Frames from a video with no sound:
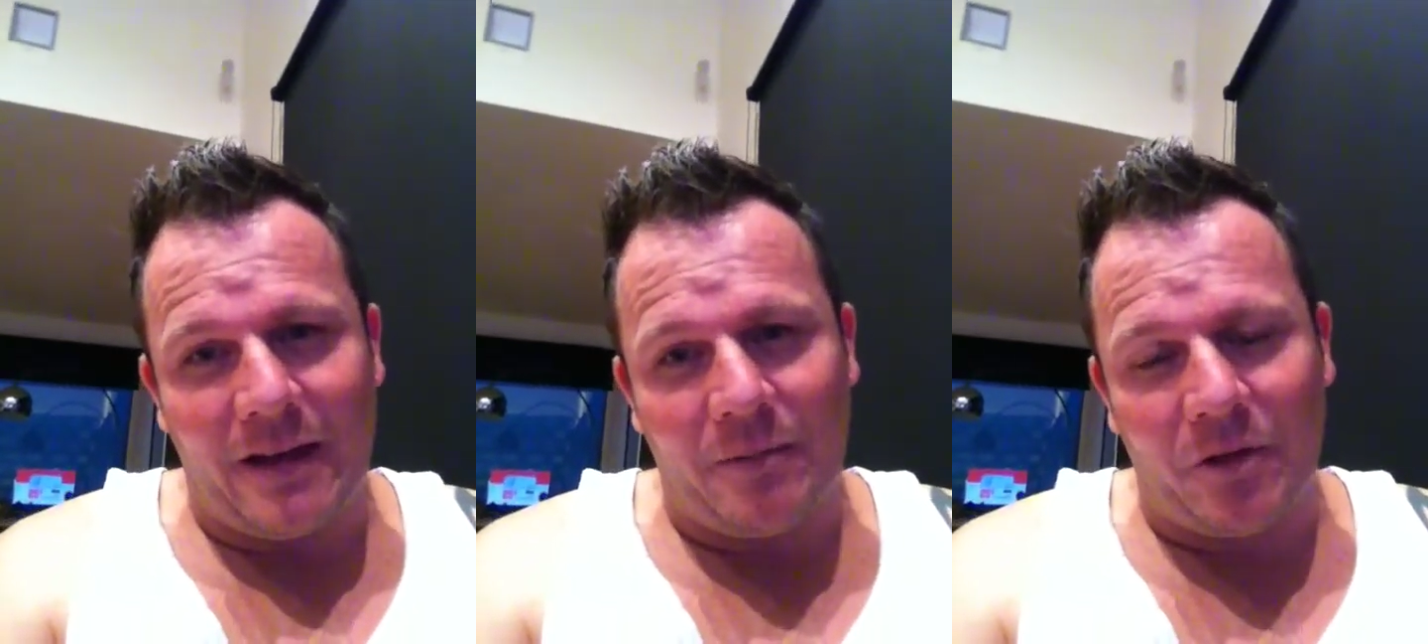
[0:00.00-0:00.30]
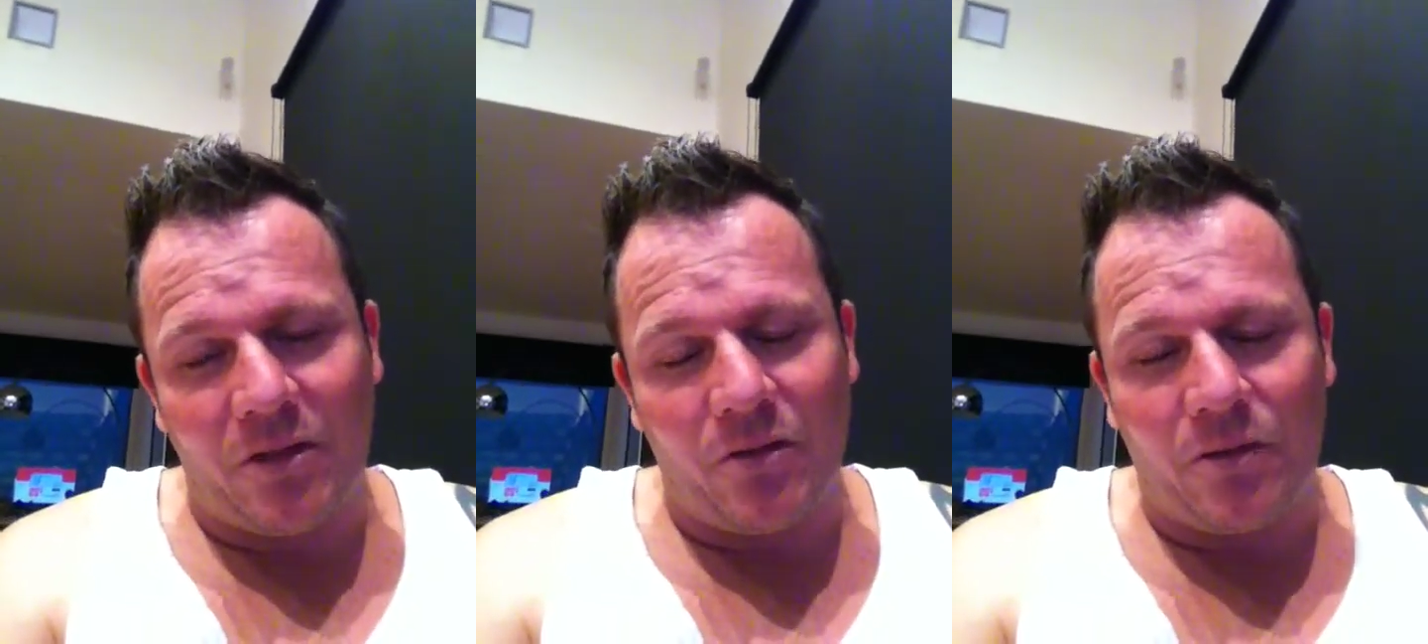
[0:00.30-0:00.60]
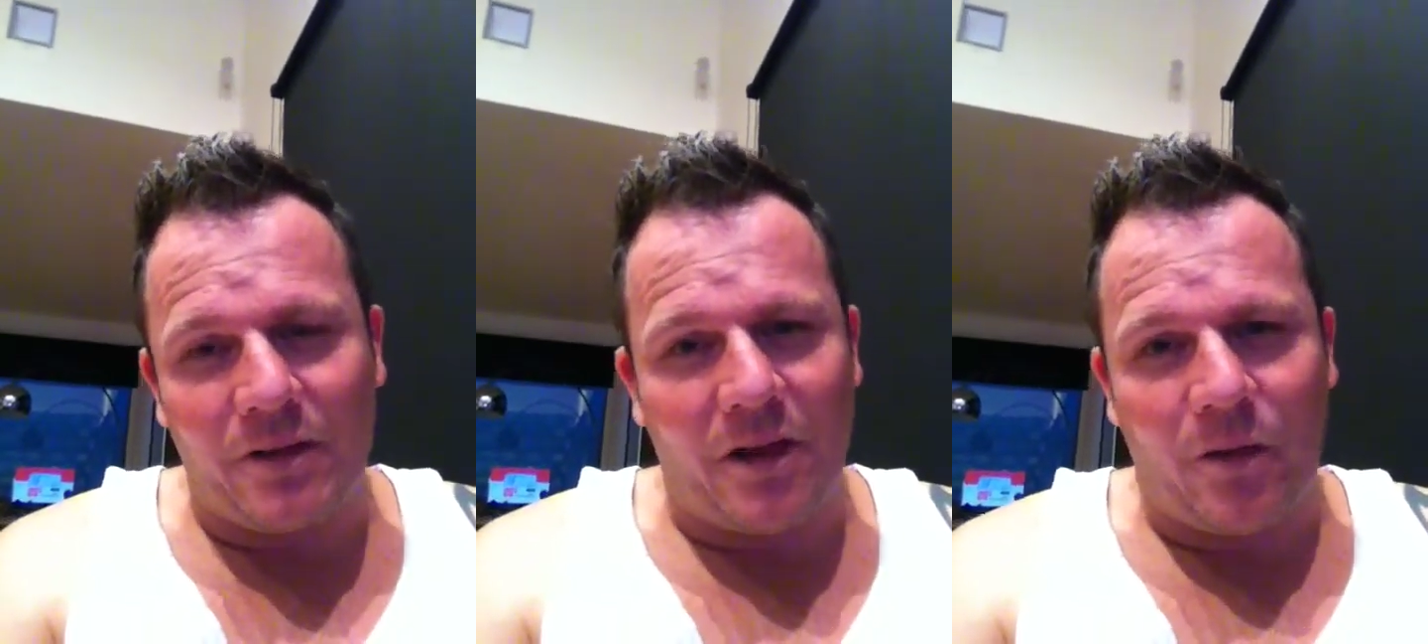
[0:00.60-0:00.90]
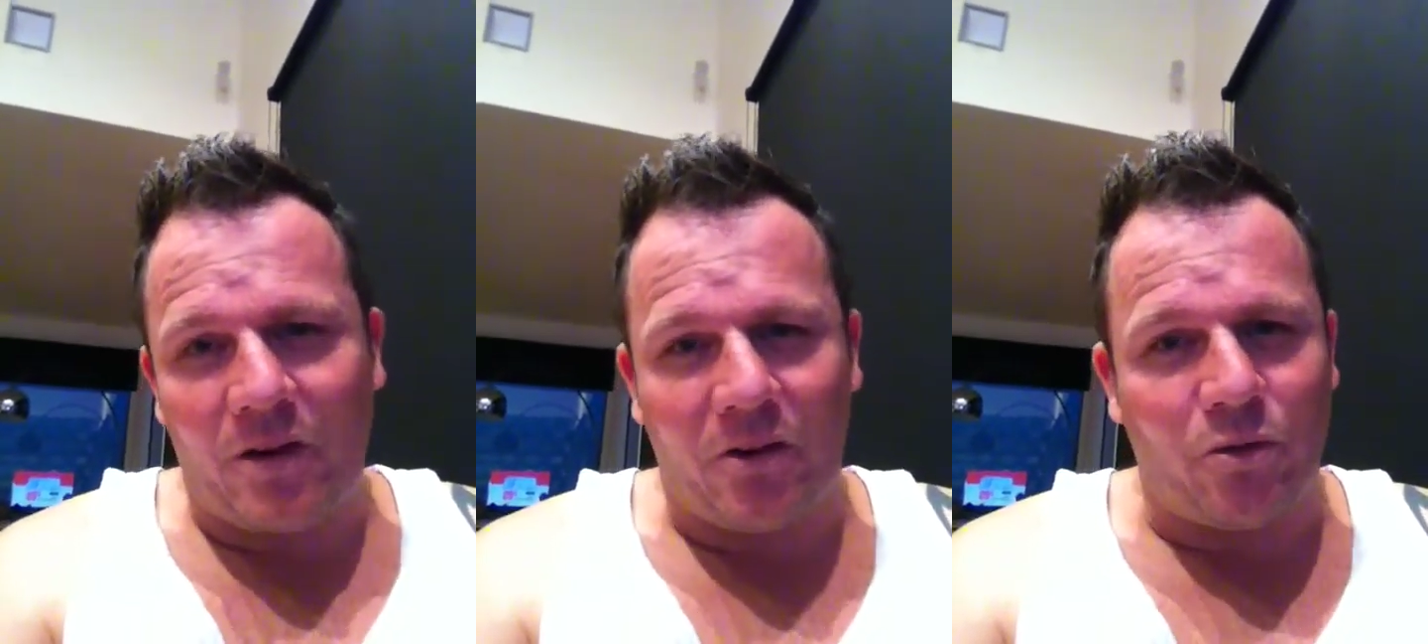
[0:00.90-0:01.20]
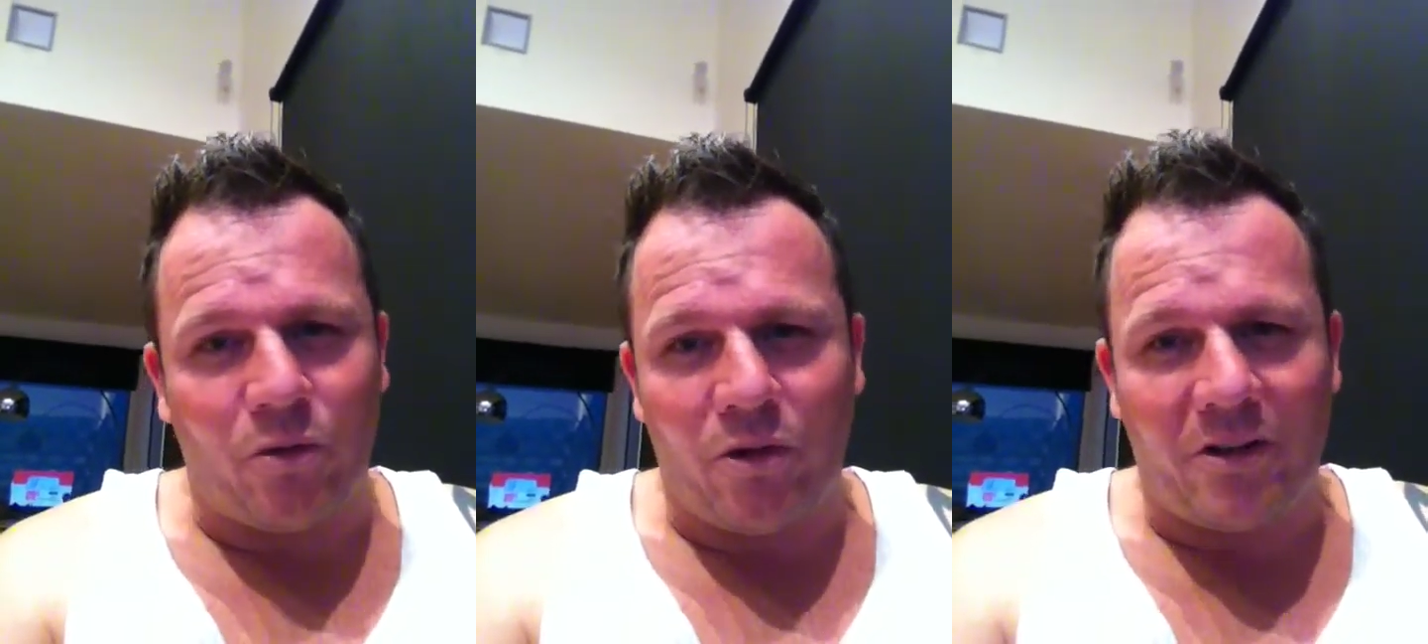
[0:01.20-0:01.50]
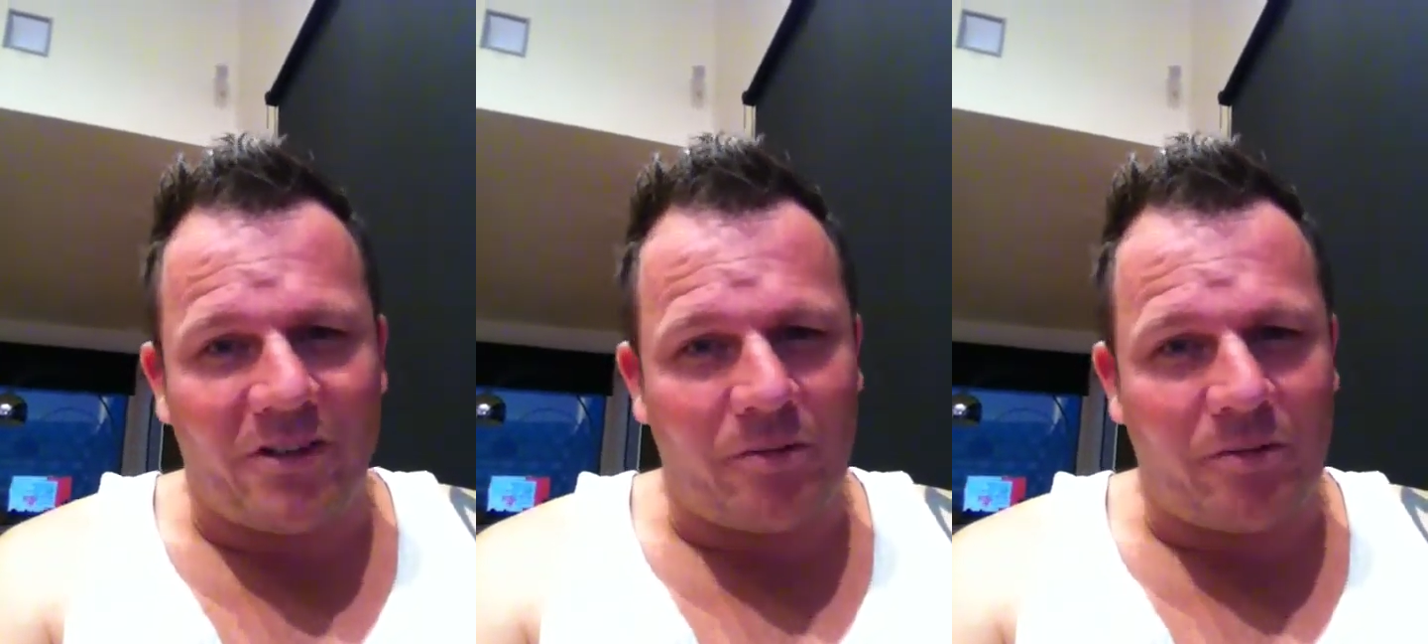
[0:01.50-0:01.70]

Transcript: I thought, I could door knock her.